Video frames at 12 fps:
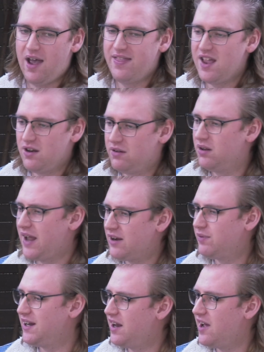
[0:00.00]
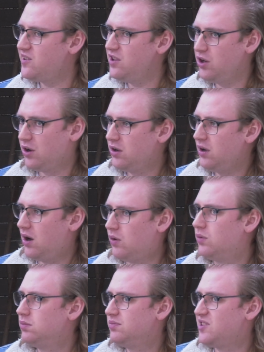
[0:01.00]
then like realizing,
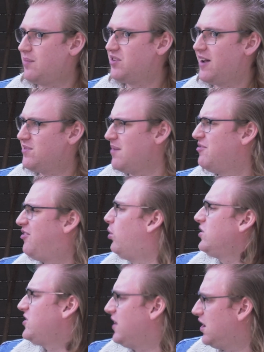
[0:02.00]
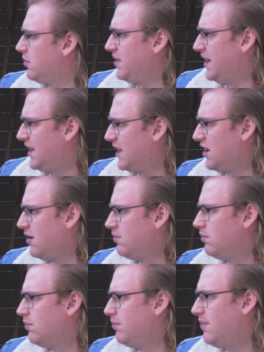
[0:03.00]
sometimes I'm forcing it a bit and
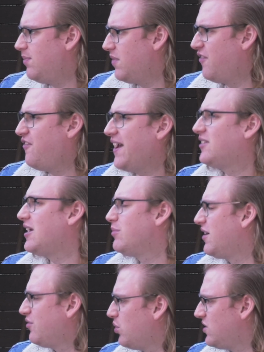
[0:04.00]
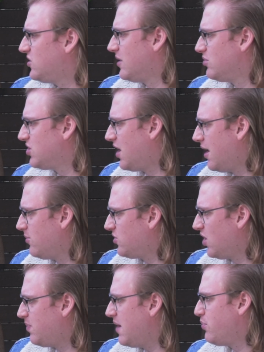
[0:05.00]
I'm affecting my voice sometimes,
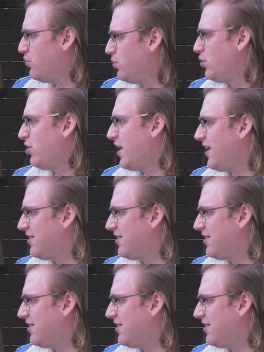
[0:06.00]
so people will think.